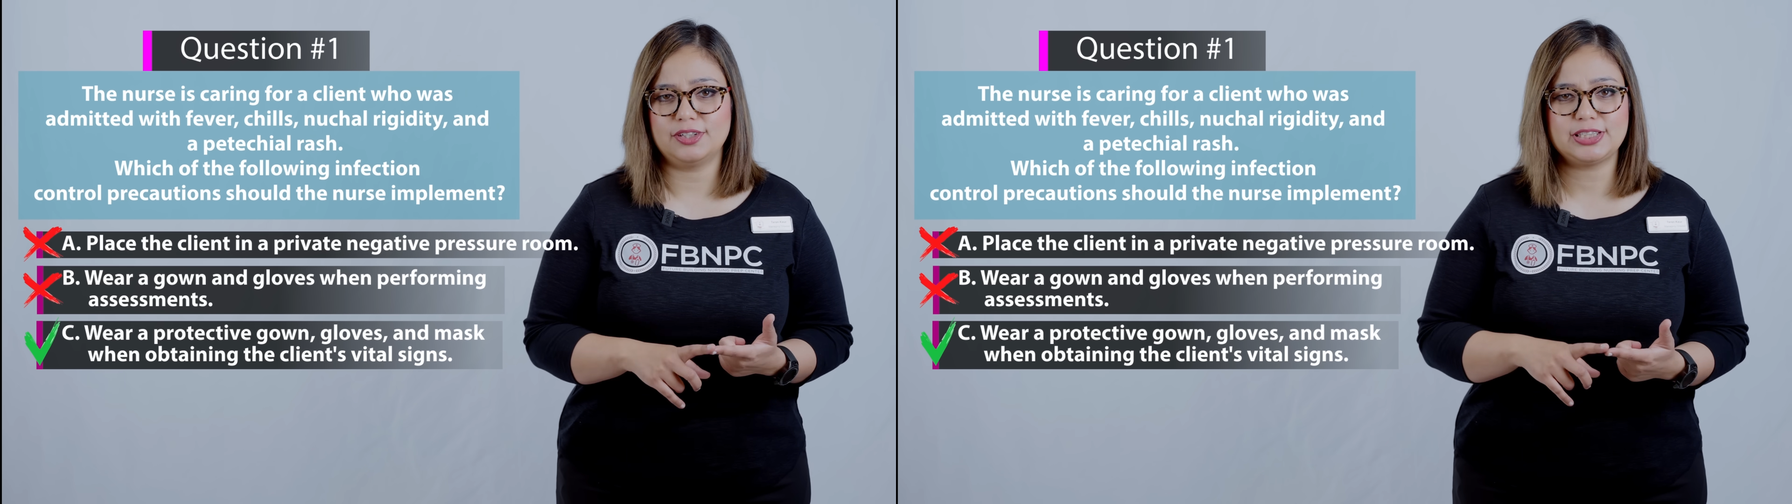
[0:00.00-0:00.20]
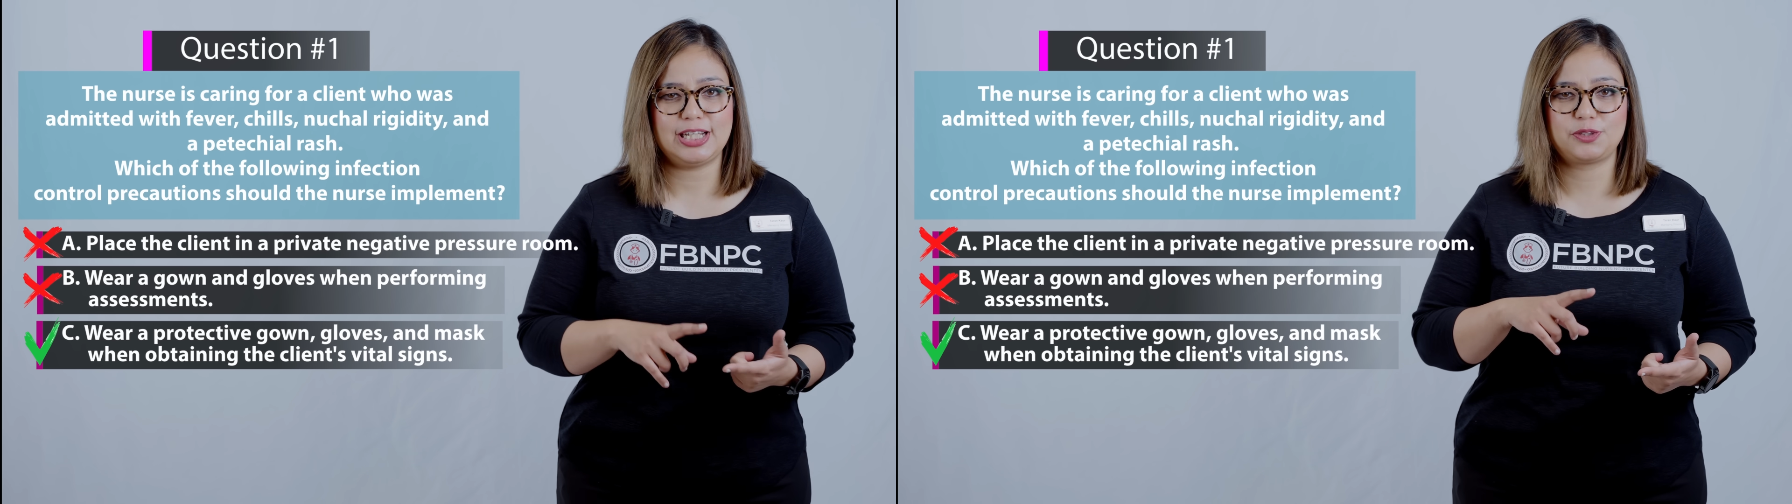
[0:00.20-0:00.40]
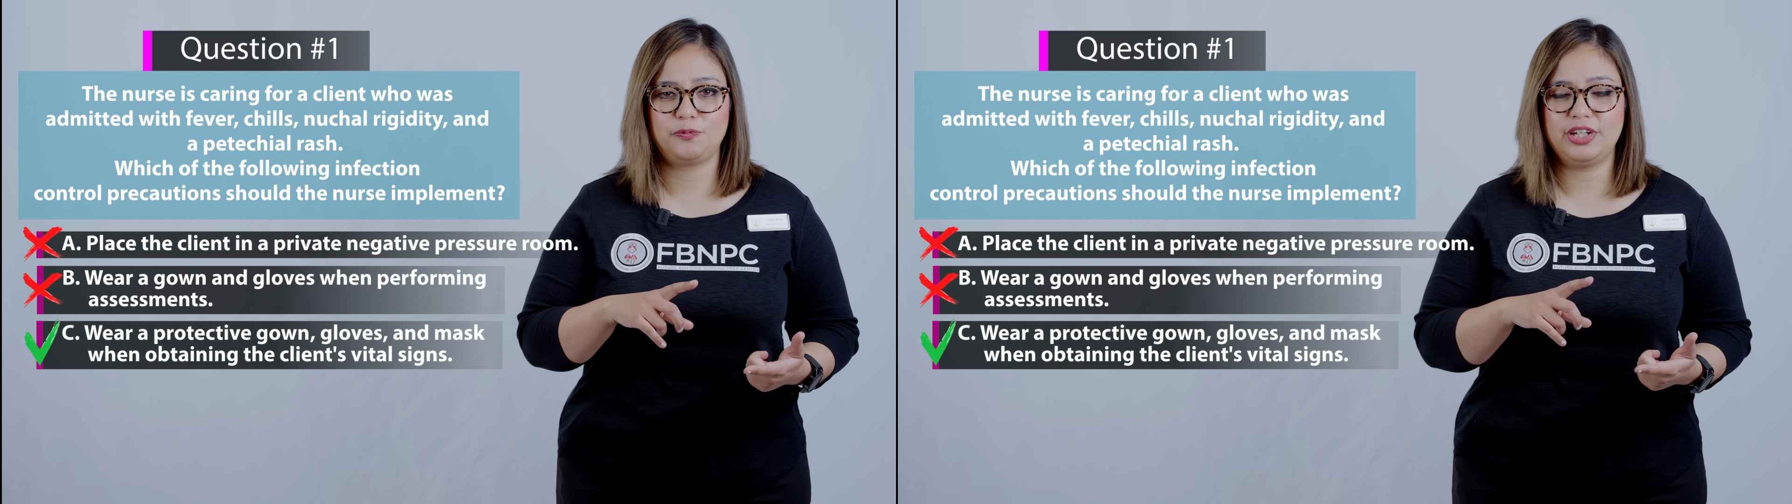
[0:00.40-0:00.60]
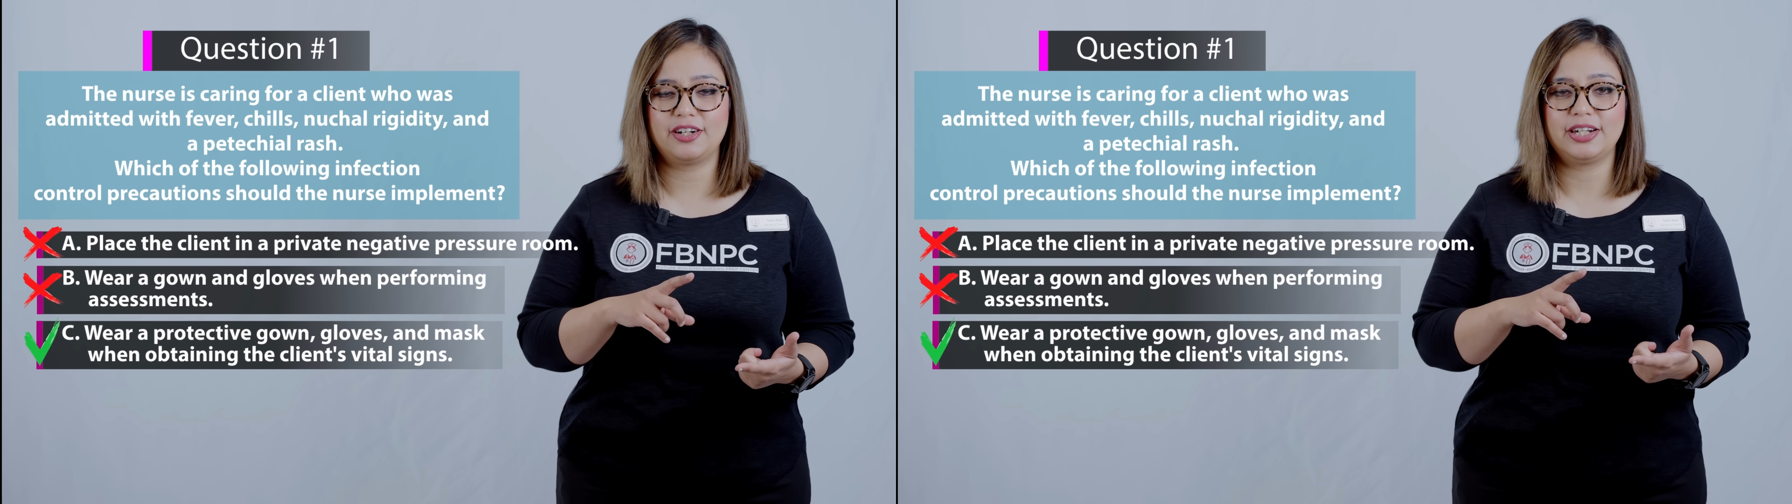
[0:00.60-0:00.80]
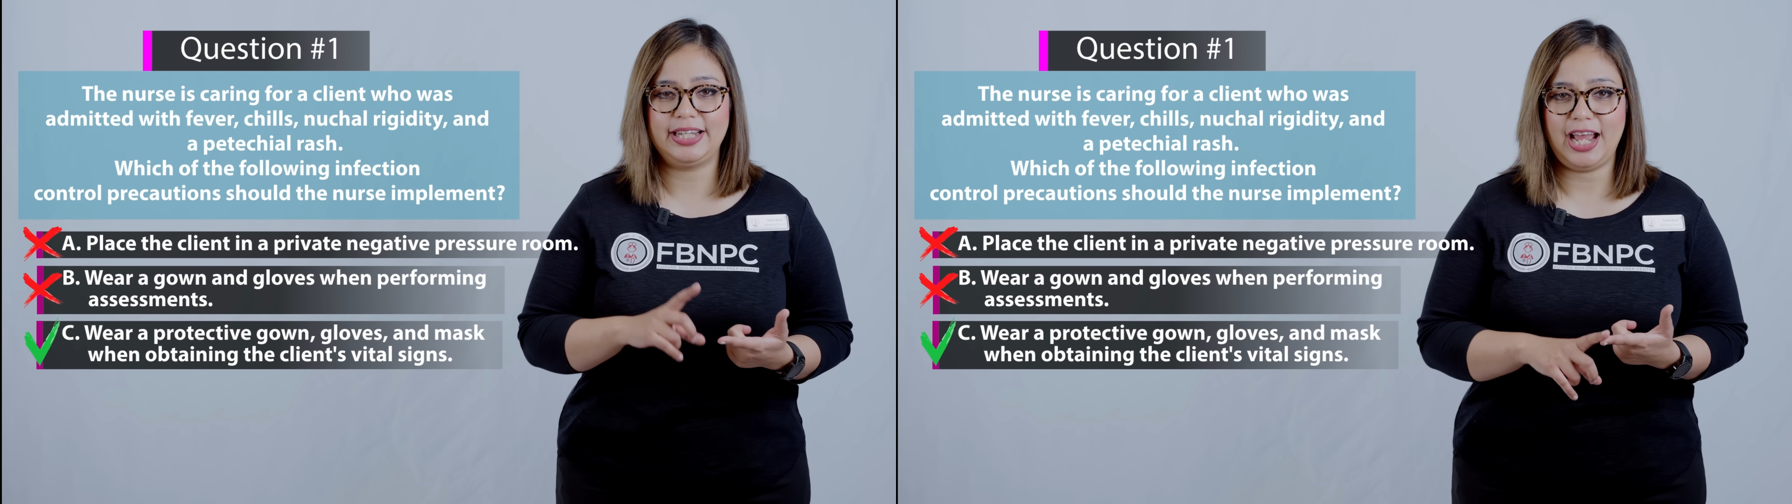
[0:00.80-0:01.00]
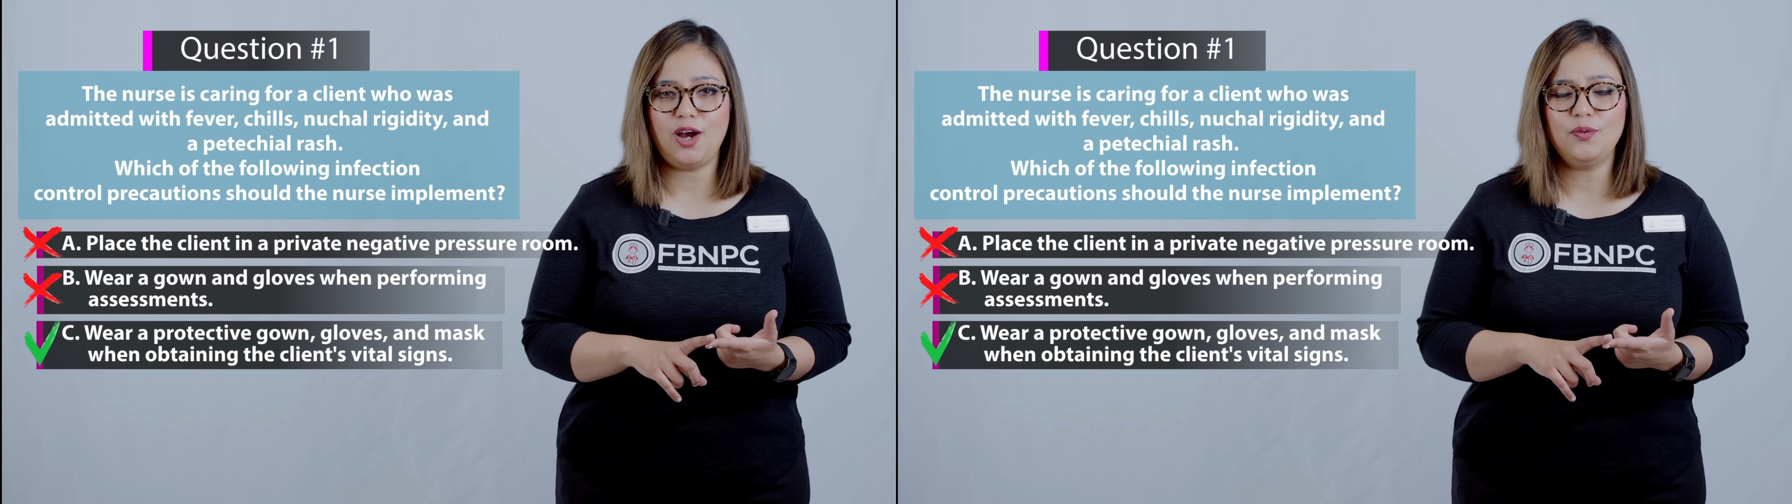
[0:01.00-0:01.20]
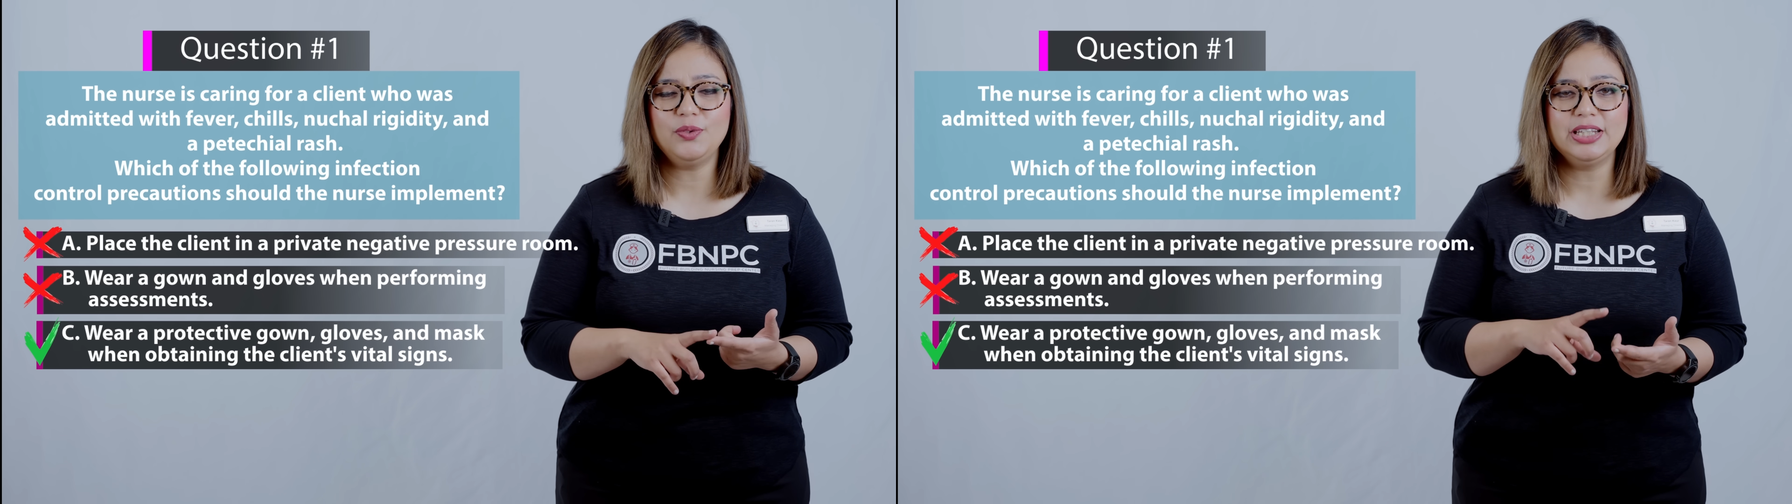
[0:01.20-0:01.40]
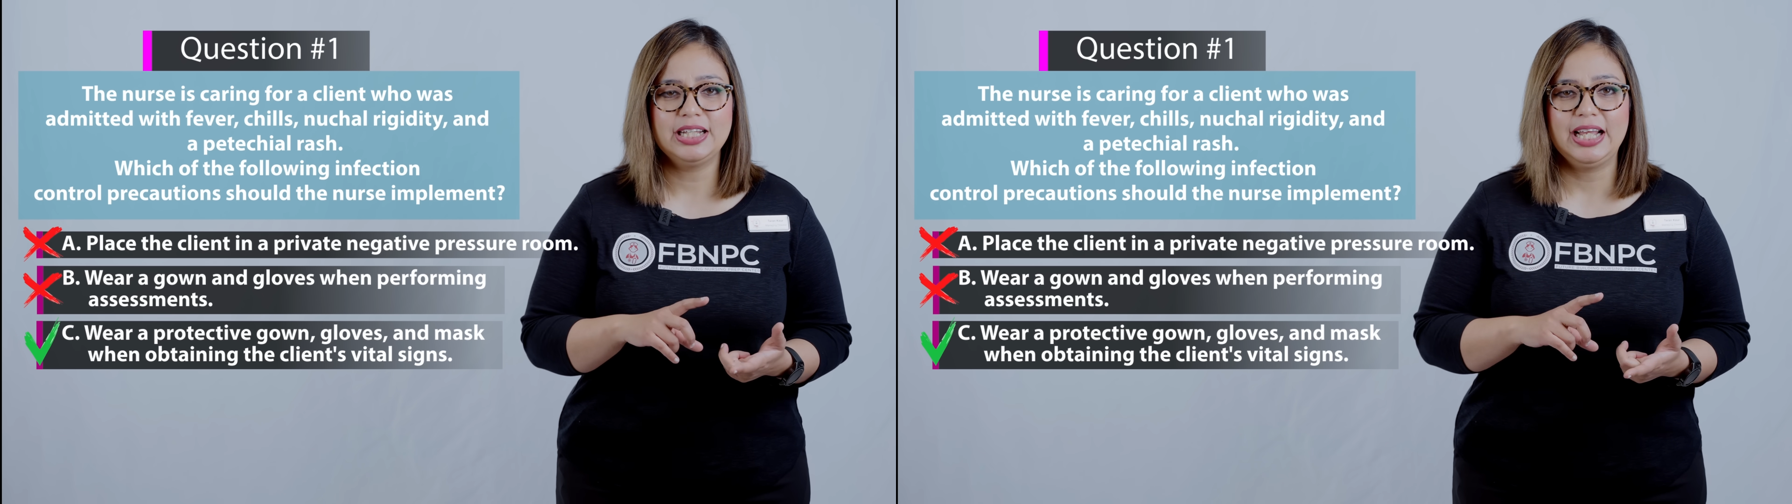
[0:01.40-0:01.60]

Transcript: nurse has to wear gown,